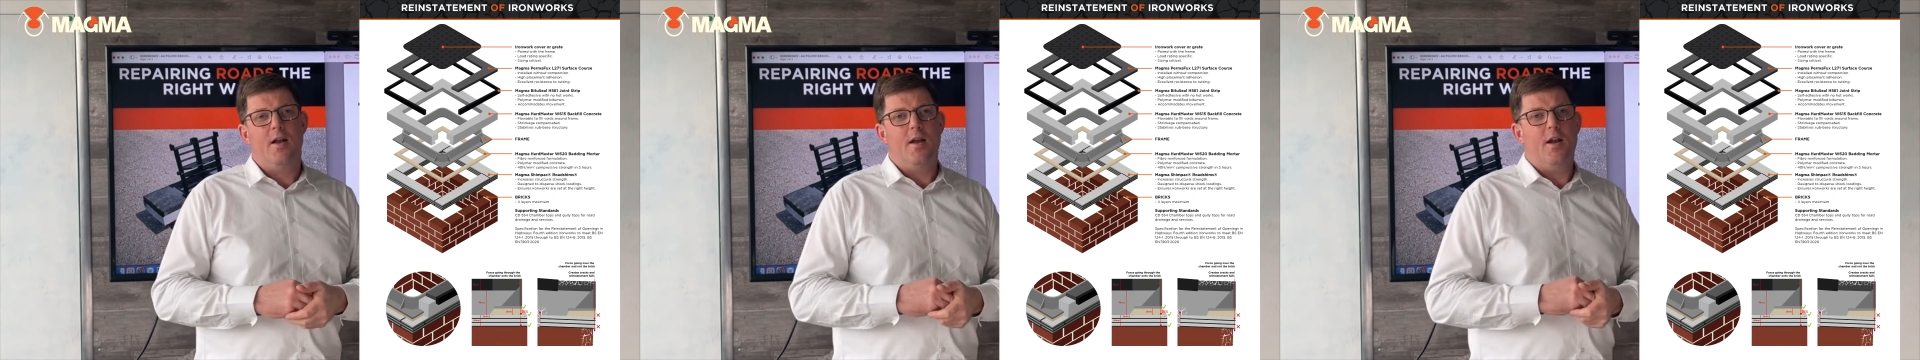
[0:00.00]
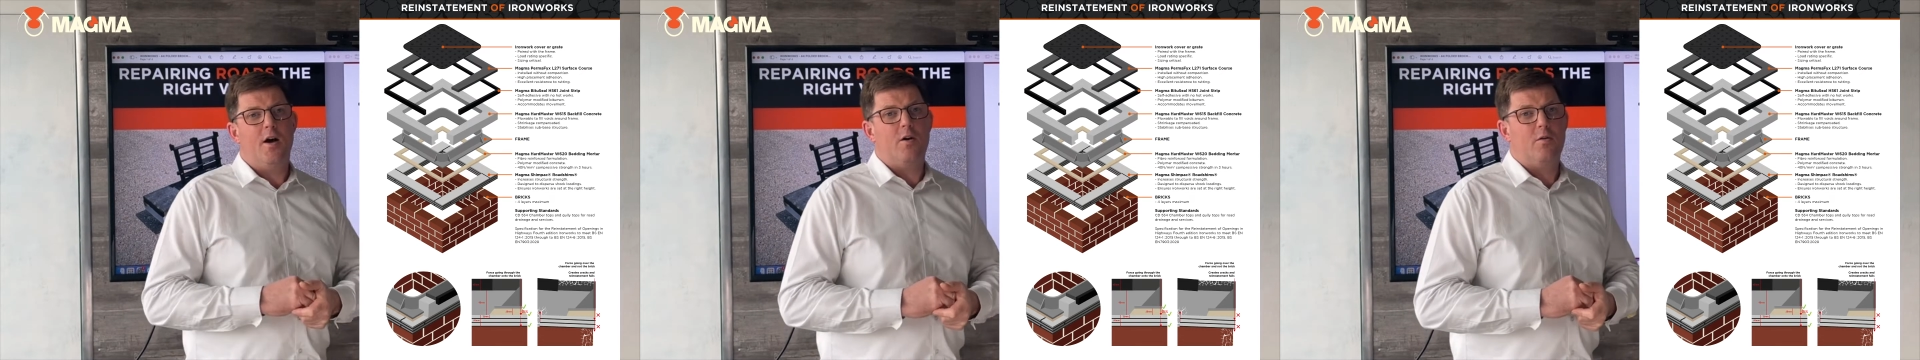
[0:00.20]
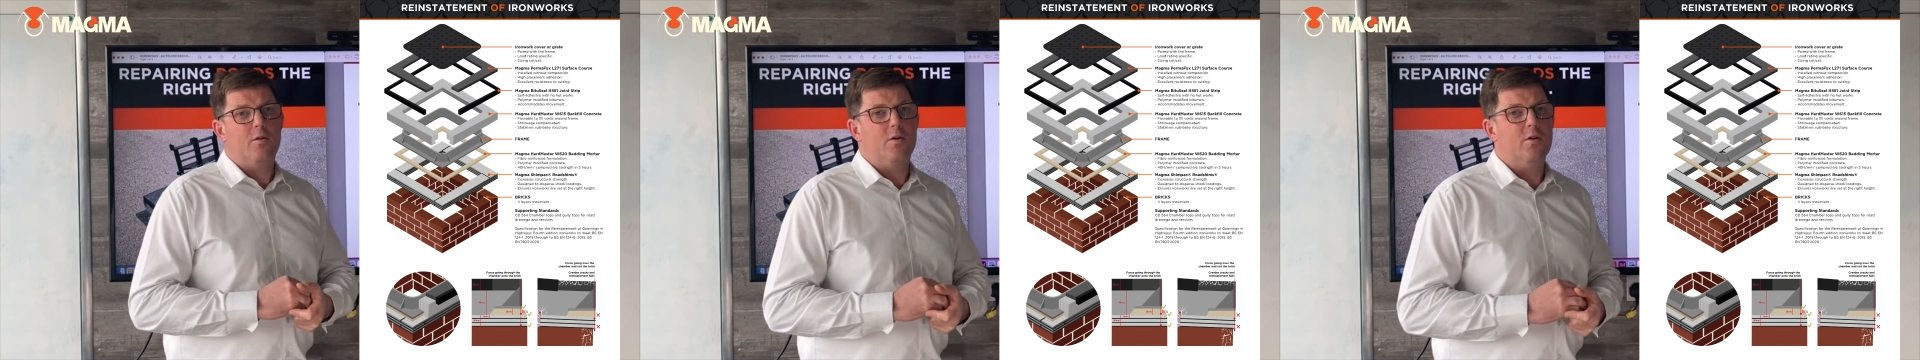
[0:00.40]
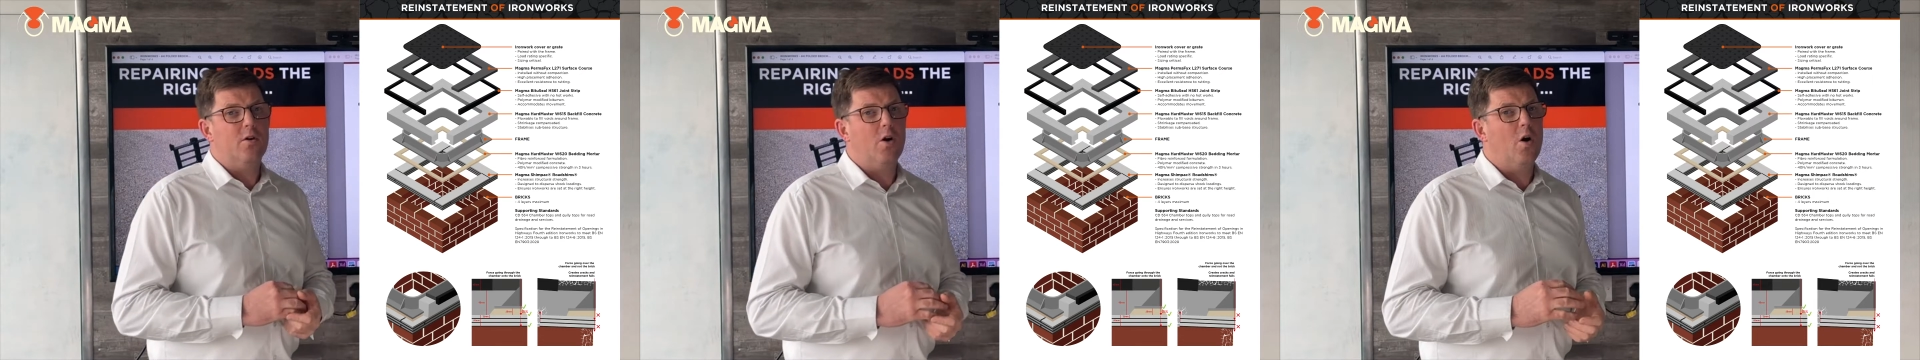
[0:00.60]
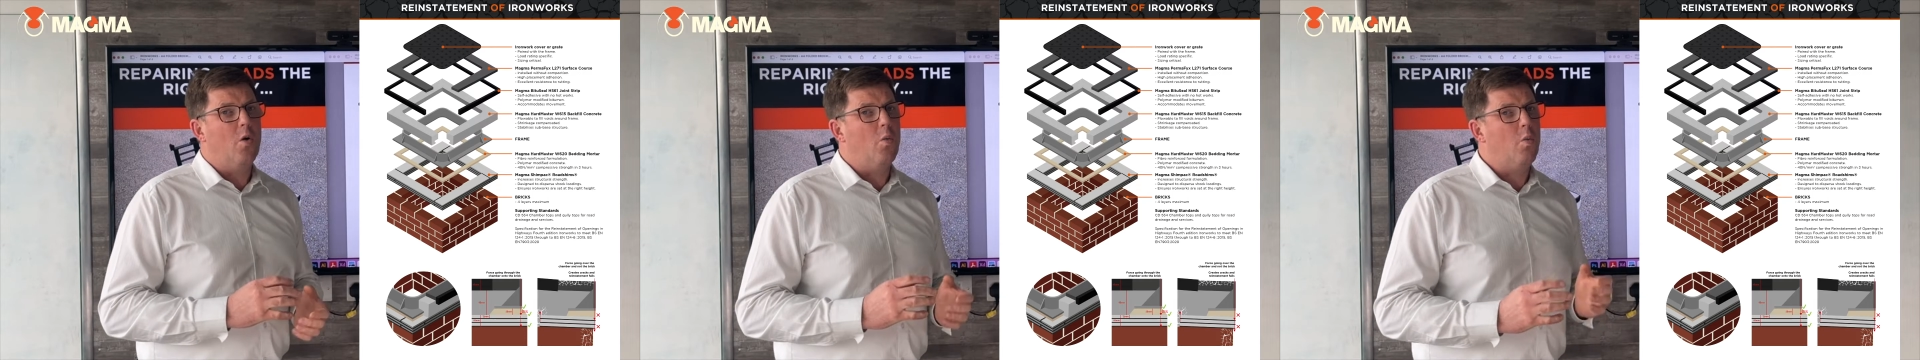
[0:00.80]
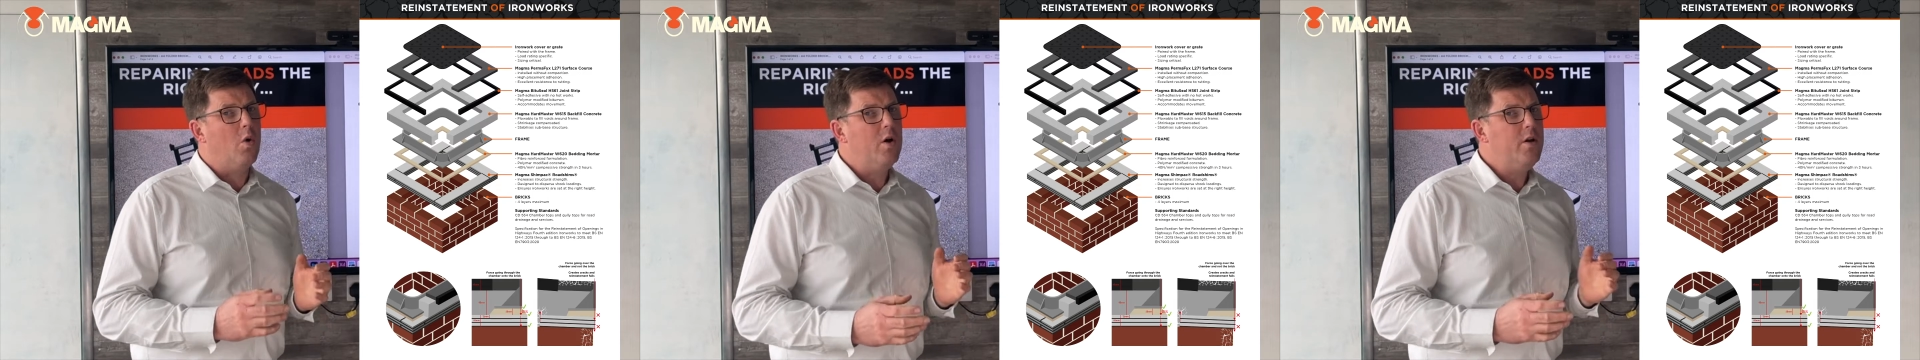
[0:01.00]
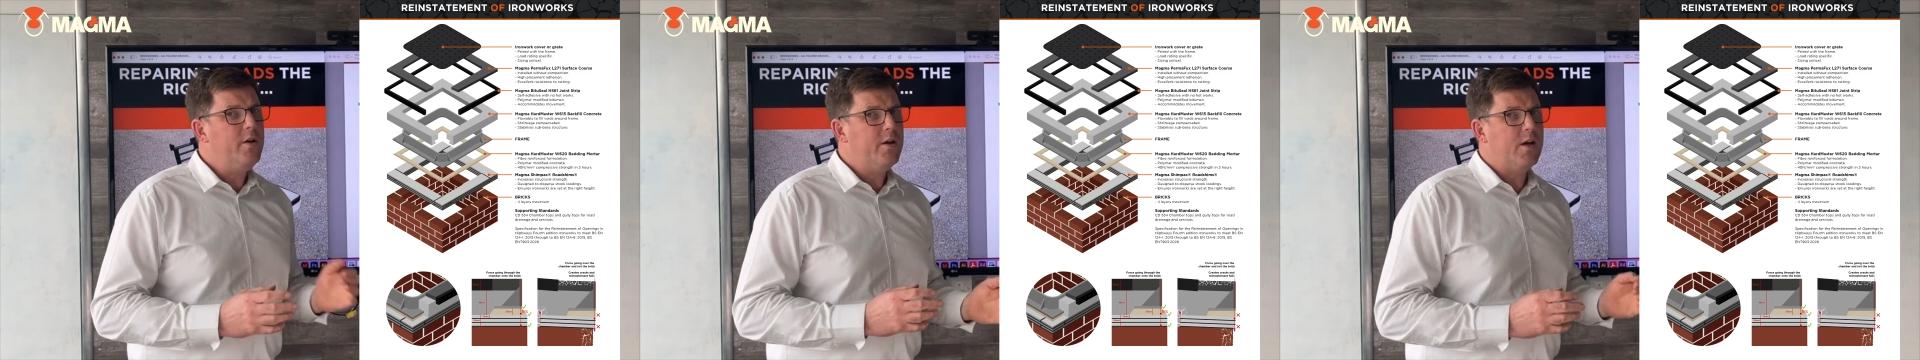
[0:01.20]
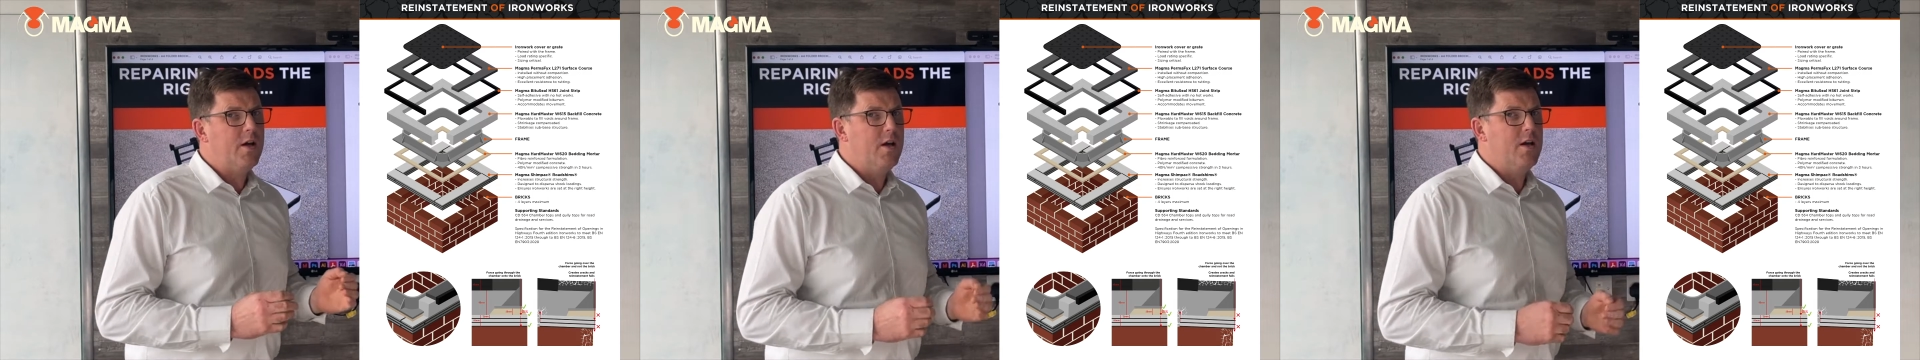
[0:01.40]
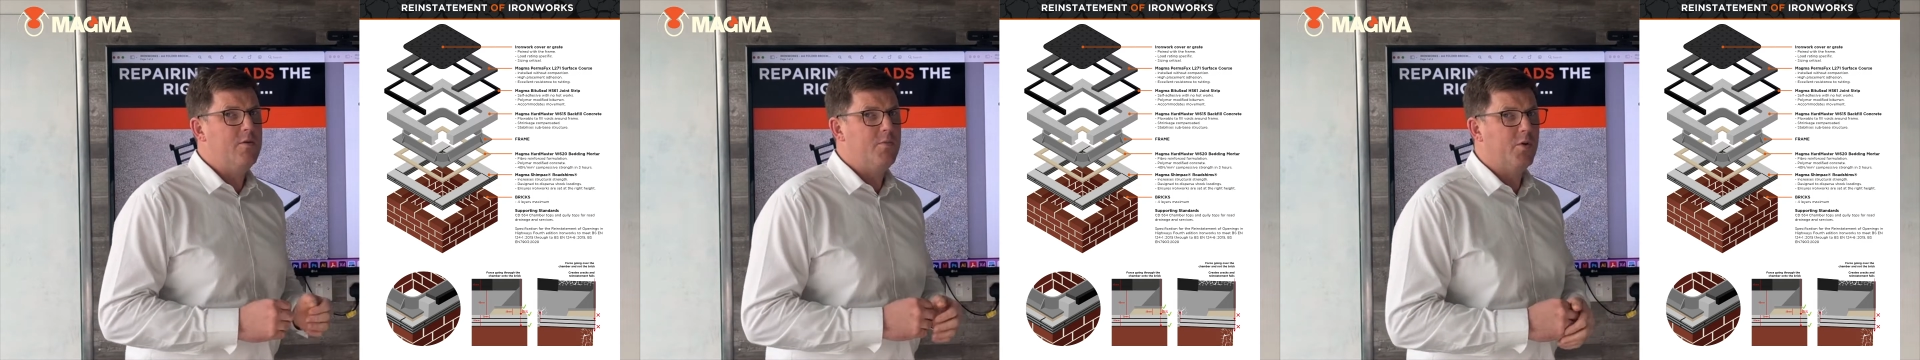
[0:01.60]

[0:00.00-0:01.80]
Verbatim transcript: Now, one of the key